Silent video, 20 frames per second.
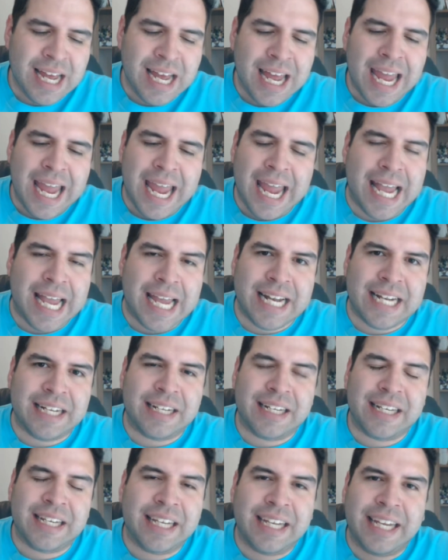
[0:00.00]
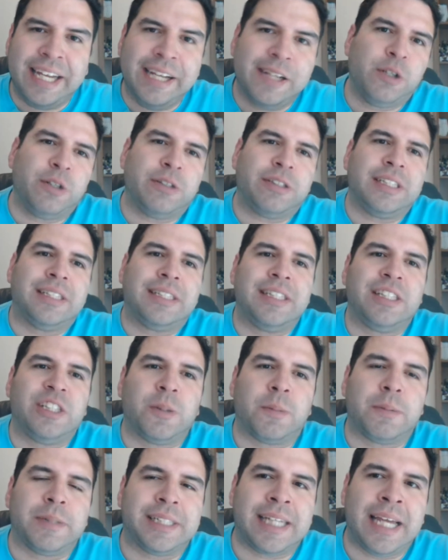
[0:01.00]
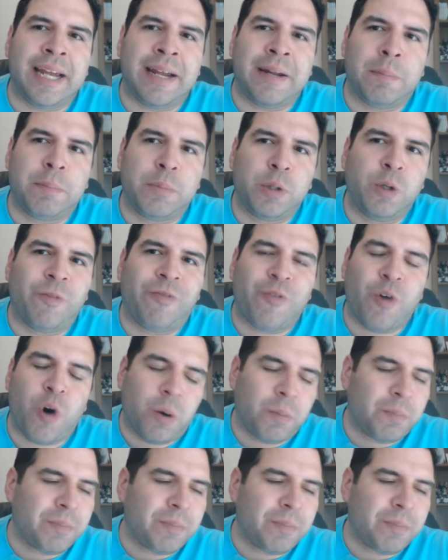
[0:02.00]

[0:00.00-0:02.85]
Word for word: and he loses his Super Saiyan Blue form.